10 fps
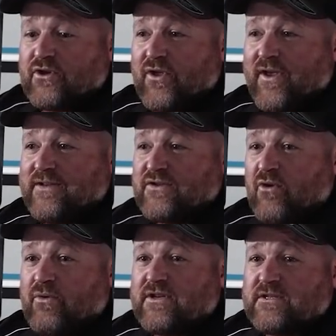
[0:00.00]
of things I
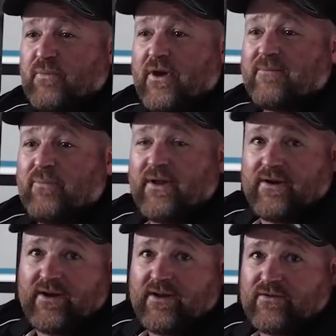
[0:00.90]
would expect better
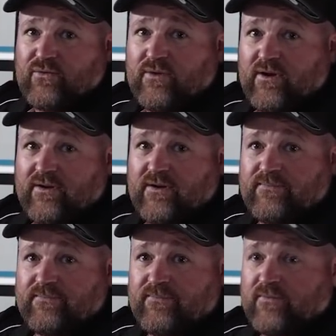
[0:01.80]
out of Toyota.
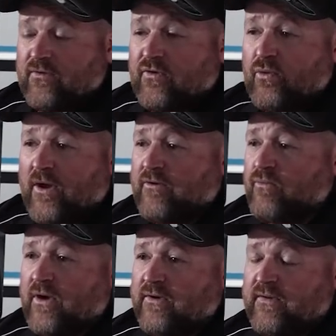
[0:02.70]
The
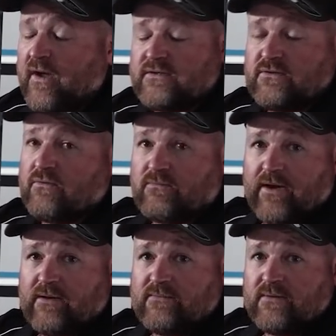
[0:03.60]
200 one does not
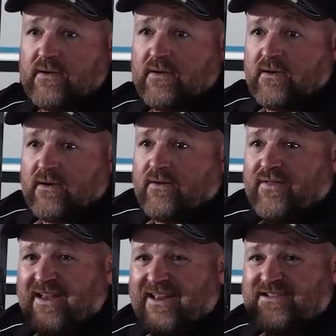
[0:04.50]
rattle.
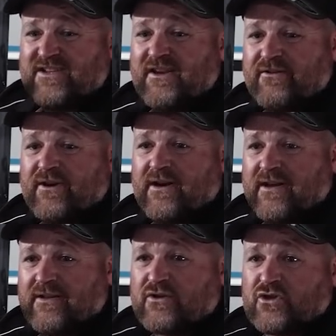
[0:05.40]
The interior
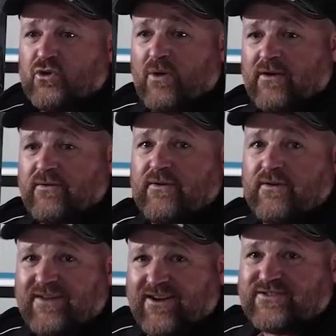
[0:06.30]
in the
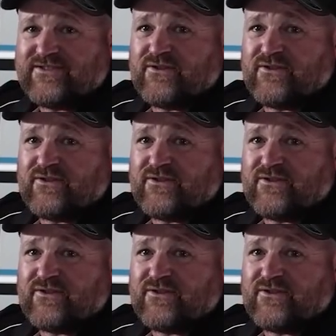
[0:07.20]
200 doesn't